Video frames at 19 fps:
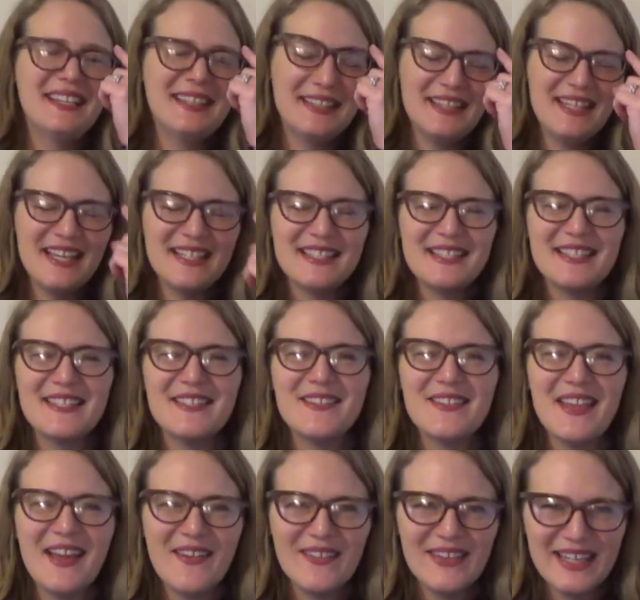Let's
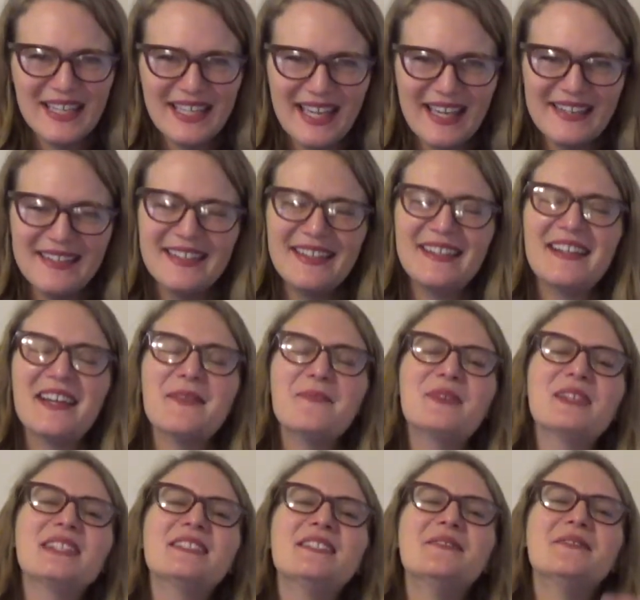do that one again. And I'm
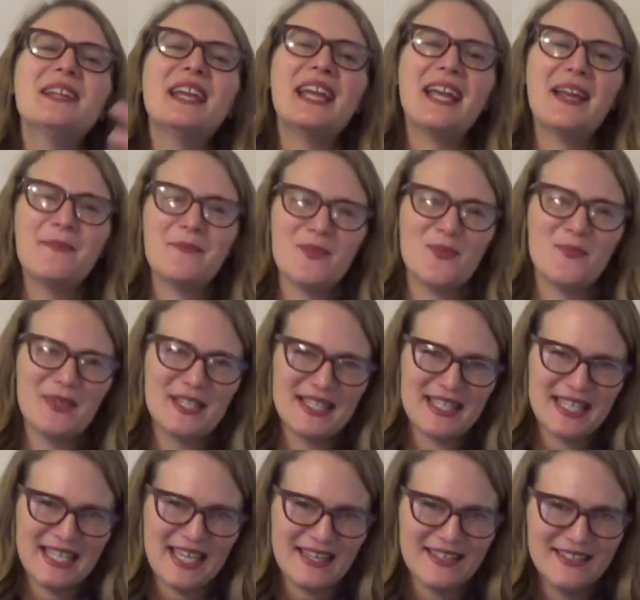going to do hand
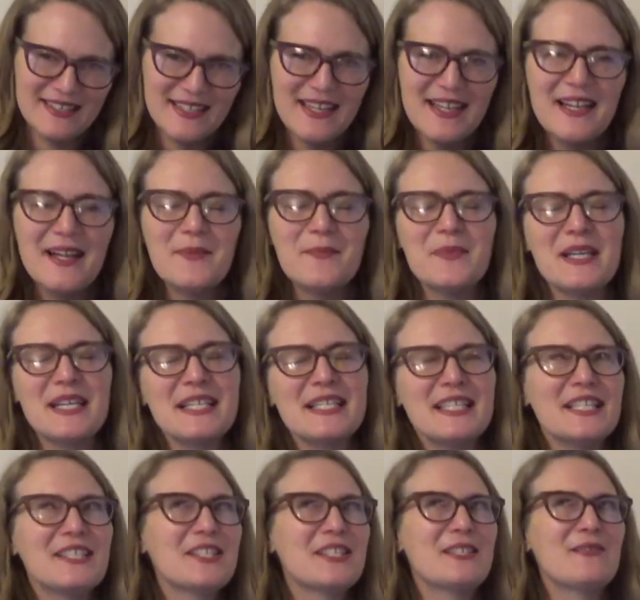movements again
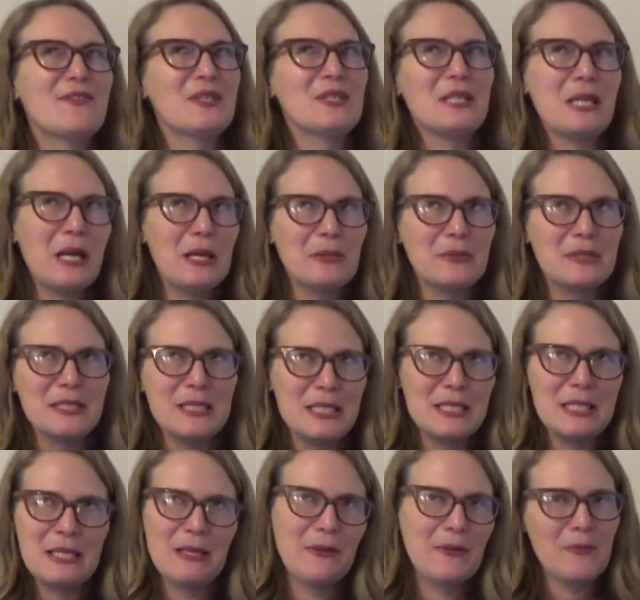because it just feels awkward to
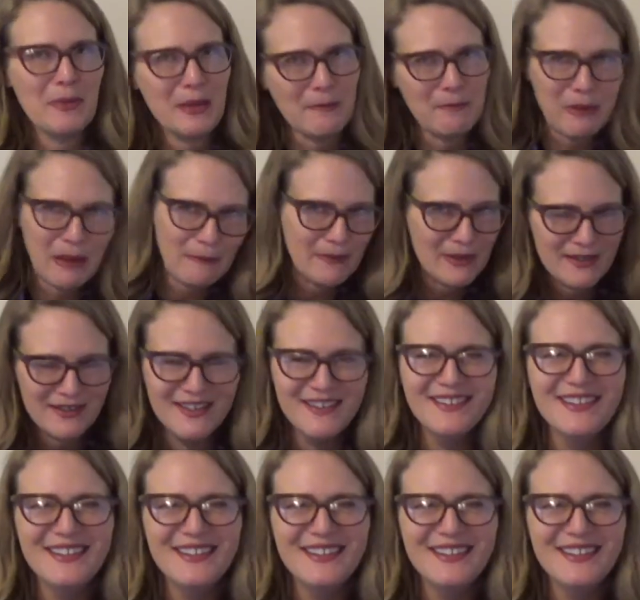sit here with my puppet.